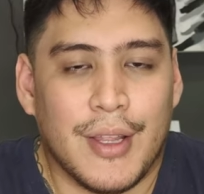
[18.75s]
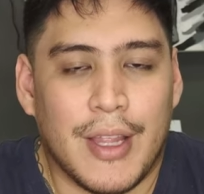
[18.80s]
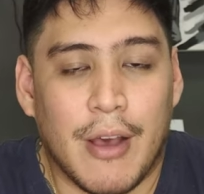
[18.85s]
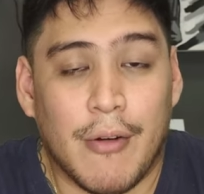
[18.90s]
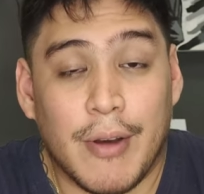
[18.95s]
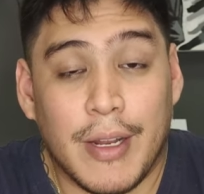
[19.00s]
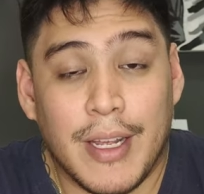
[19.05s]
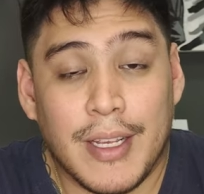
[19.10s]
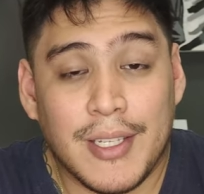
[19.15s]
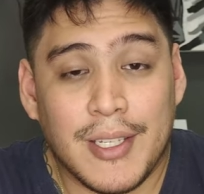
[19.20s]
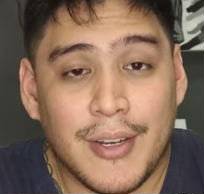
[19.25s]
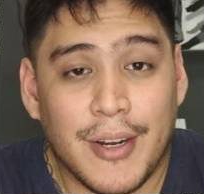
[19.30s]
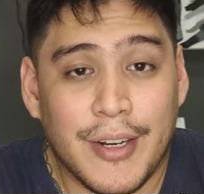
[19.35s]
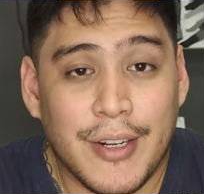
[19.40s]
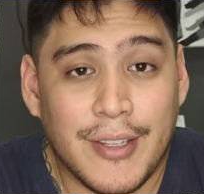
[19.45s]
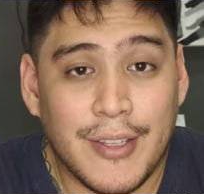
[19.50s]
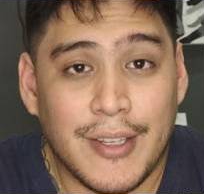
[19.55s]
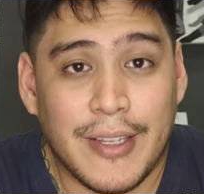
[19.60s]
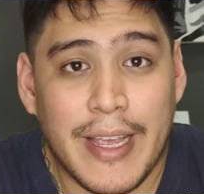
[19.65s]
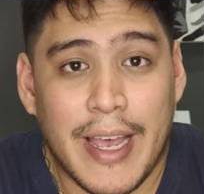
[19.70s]
Now when I
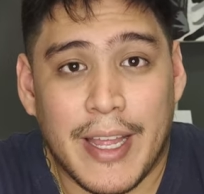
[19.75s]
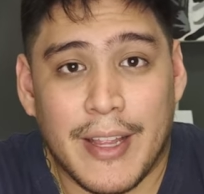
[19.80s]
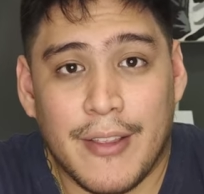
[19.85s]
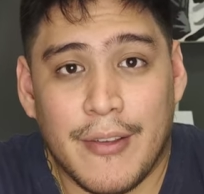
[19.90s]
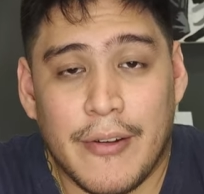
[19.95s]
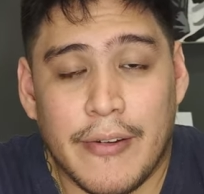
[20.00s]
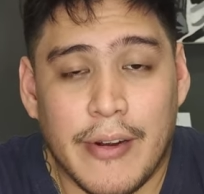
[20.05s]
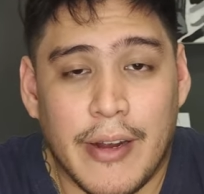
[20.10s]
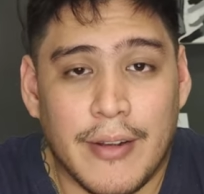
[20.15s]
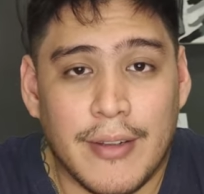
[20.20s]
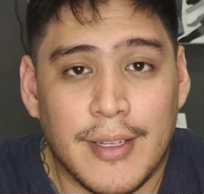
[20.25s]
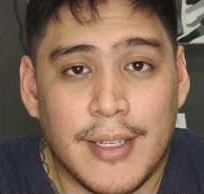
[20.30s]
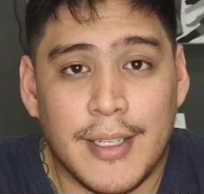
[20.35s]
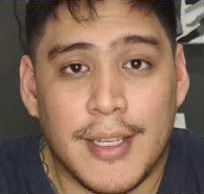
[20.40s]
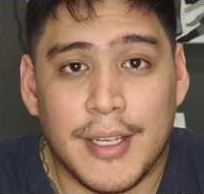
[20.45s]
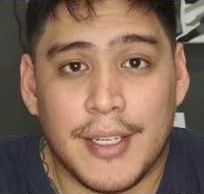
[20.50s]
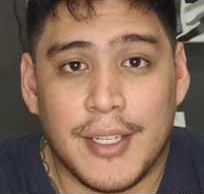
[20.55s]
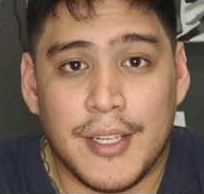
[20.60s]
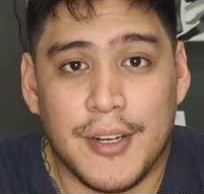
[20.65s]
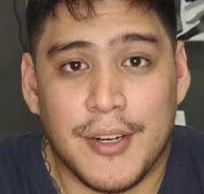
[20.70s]
started to tattoo around
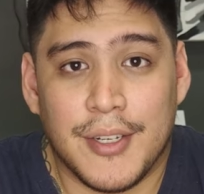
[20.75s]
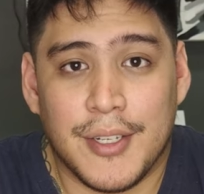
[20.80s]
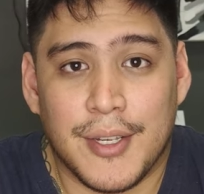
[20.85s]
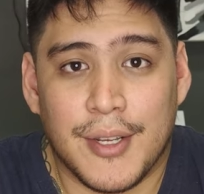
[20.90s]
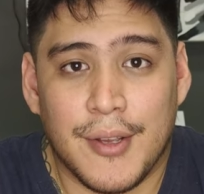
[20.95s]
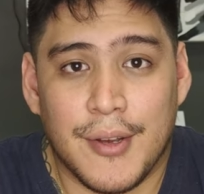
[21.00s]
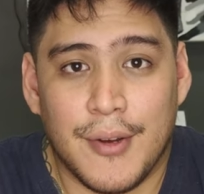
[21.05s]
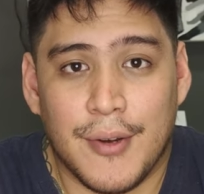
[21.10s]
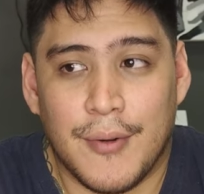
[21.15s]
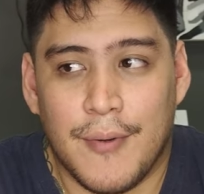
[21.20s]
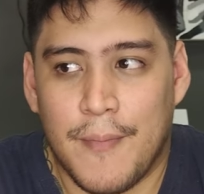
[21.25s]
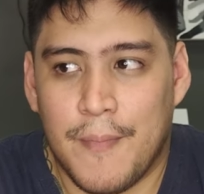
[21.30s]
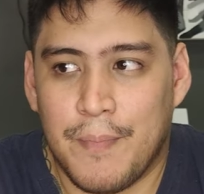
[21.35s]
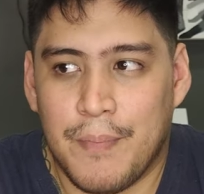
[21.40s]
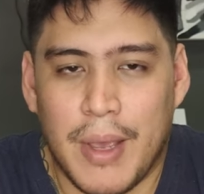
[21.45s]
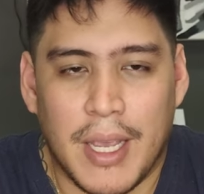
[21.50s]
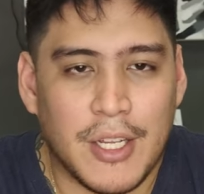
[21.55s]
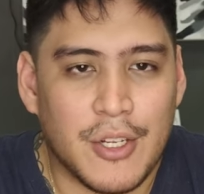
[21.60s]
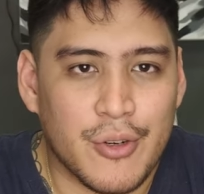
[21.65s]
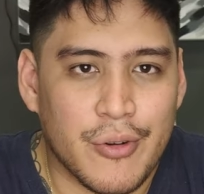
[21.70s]
six years ago,
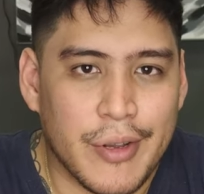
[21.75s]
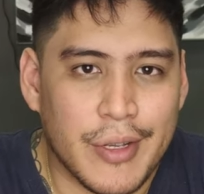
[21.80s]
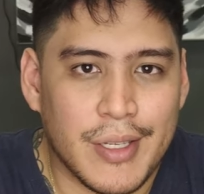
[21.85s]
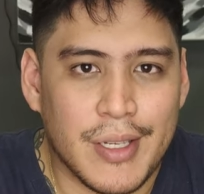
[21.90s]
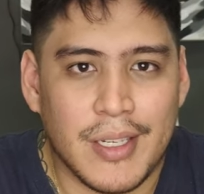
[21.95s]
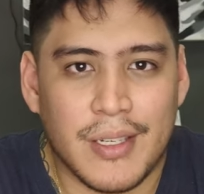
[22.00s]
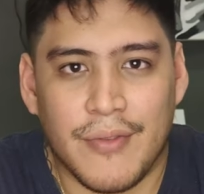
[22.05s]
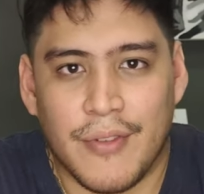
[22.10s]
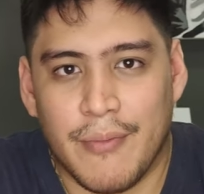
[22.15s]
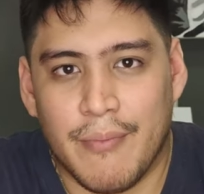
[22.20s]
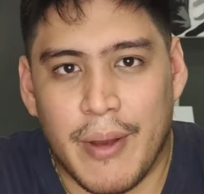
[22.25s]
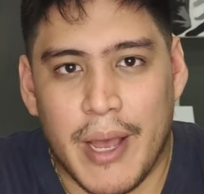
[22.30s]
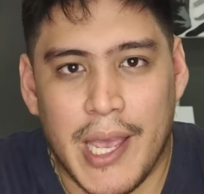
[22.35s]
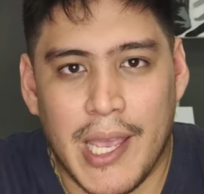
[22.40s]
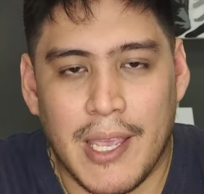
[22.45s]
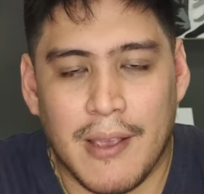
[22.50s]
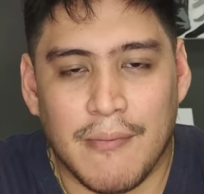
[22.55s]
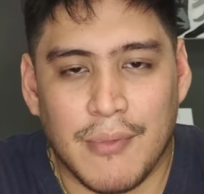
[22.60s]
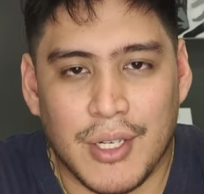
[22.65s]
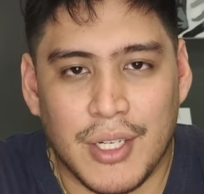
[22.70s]
my choices for
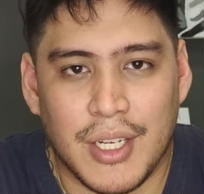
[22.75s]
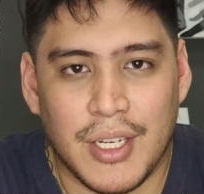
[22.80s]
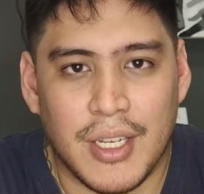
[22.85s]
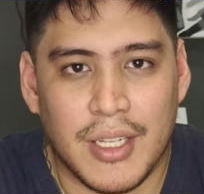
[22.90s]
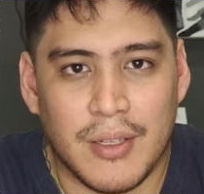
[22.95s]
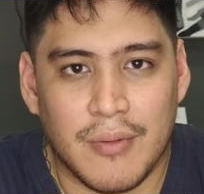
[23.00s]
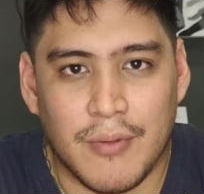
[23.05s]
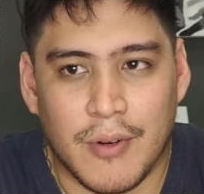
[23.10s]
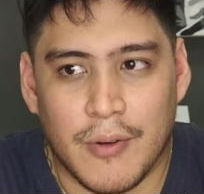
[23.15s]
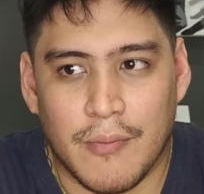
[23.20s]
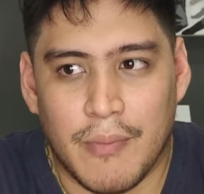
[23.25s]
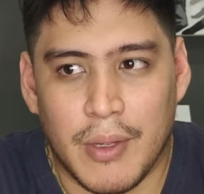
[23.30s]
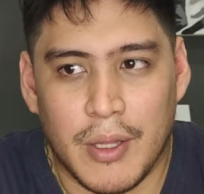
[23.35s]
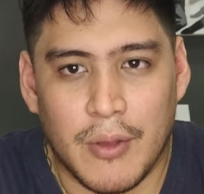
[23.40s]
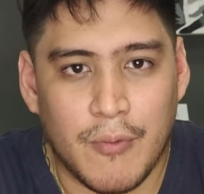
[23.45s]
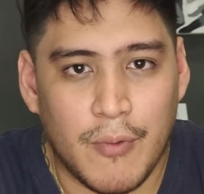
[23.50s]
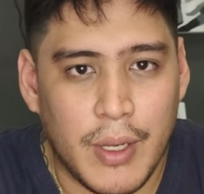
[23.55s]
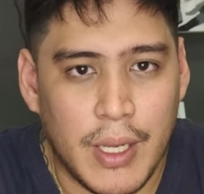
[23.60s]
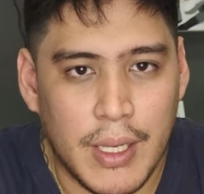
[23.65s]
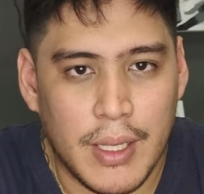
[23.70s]
buying machines were
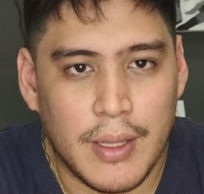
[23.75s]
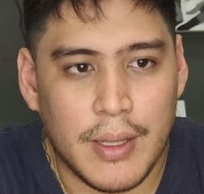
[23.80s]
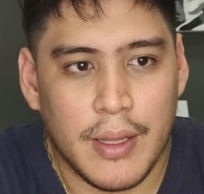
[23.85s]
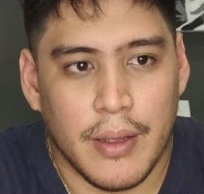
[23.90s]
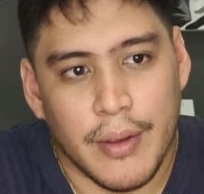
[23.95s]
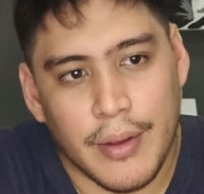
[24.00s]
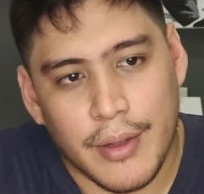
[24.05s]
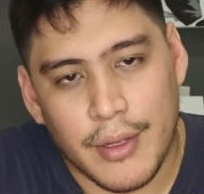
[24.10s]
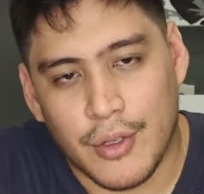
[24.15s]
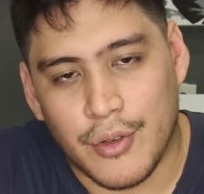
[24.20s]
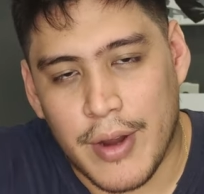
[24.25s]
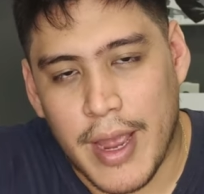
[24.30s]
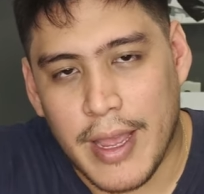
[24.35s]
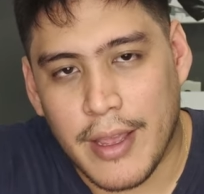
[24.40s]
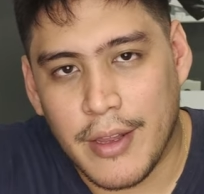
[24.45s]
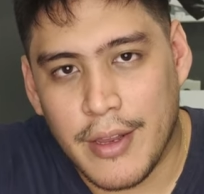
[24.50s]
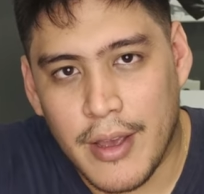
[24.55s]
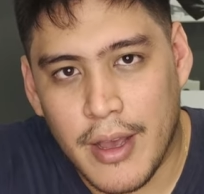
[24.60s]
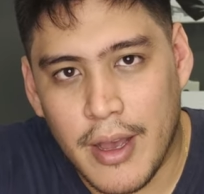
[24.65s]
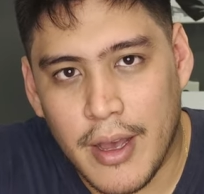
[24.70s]
between
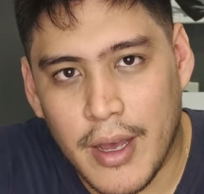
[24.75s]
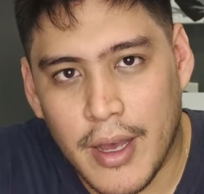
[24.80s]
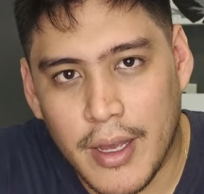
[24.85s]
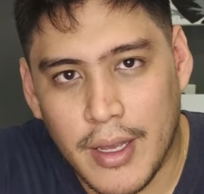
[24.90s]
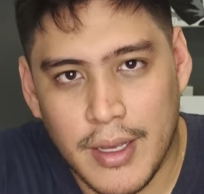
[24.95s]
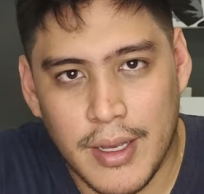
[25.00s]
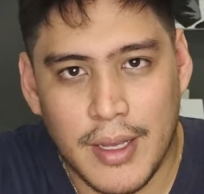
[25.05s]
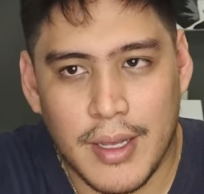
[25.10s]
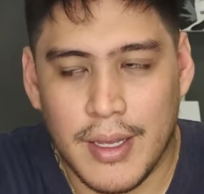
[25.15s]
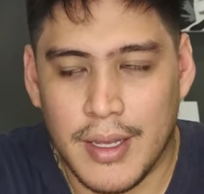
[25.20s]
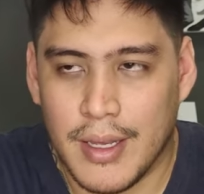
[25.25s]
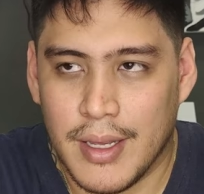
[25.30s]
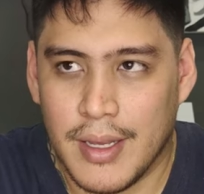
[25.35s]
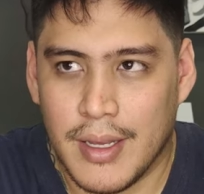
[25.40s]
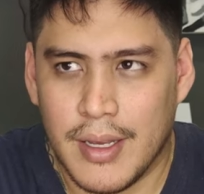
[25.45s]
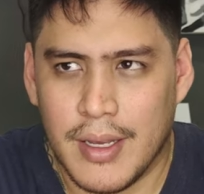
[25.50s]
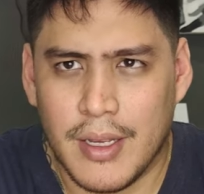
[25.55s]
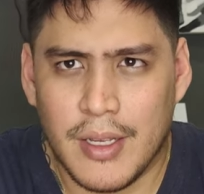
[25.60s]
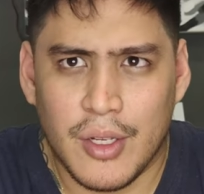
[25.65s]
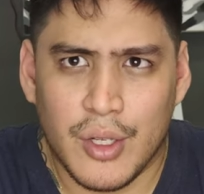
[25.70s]
Dragonhawk,
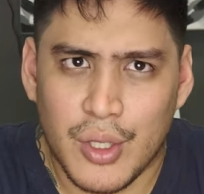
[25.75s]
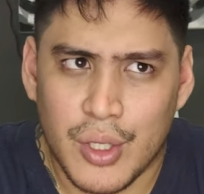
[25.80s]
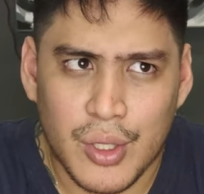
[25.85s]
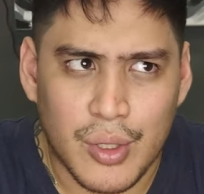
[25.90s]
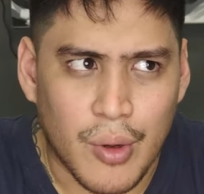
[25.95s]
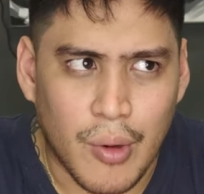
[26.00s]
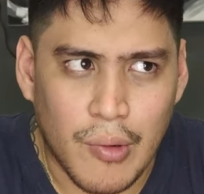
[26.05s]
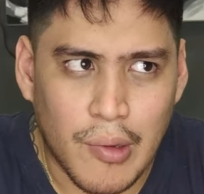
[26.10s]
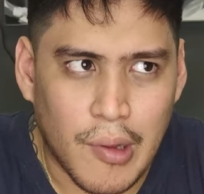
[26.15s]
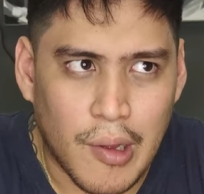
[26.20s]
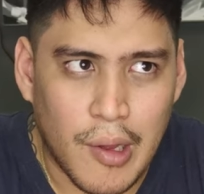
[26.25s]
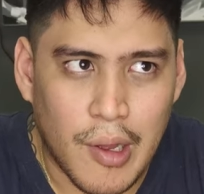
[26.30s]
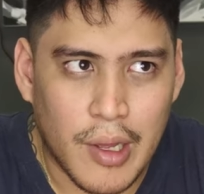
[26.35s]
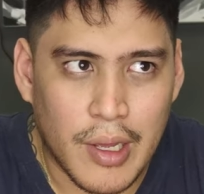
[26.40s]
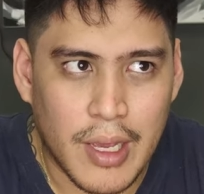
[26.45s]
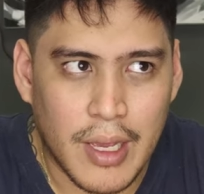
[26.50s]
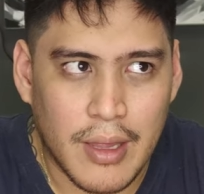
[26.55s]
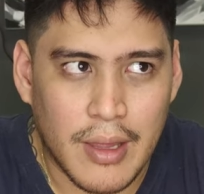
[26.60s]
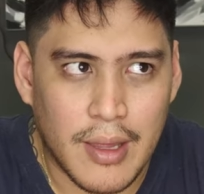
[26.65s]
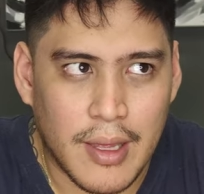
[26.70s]

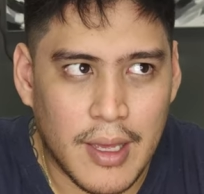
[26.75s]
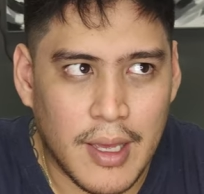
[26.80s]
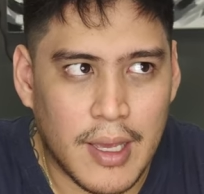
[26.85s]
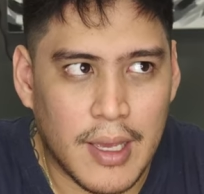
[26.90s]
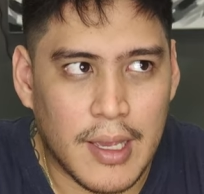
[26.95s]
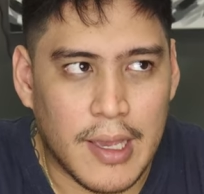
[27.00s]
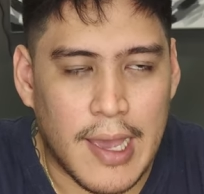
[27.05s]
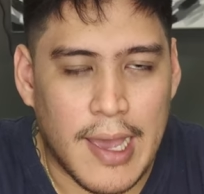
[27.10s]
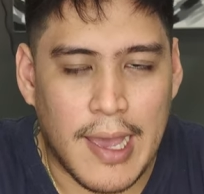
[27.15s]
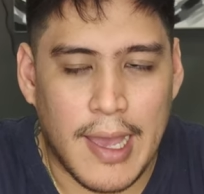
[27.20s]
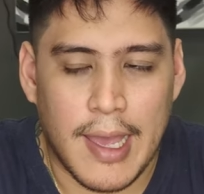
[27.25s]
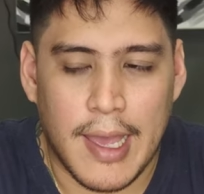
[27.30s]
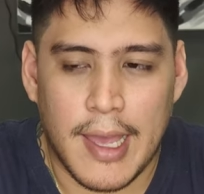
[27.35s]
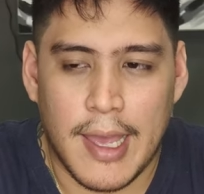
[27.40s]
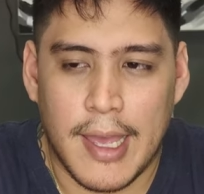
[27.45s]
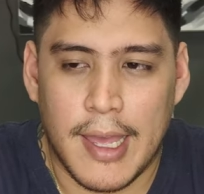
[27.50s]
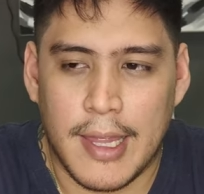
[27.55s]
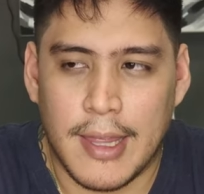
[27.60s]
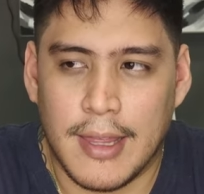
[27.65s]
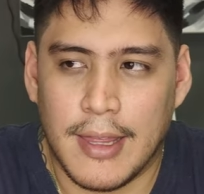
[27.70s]
Solong I think,
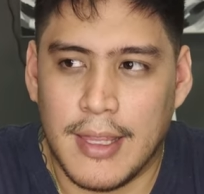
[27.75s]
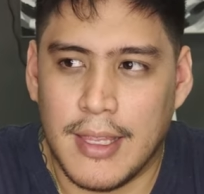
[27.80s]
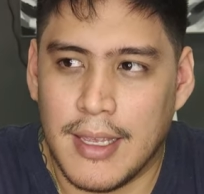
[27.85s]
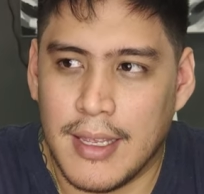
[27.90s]
and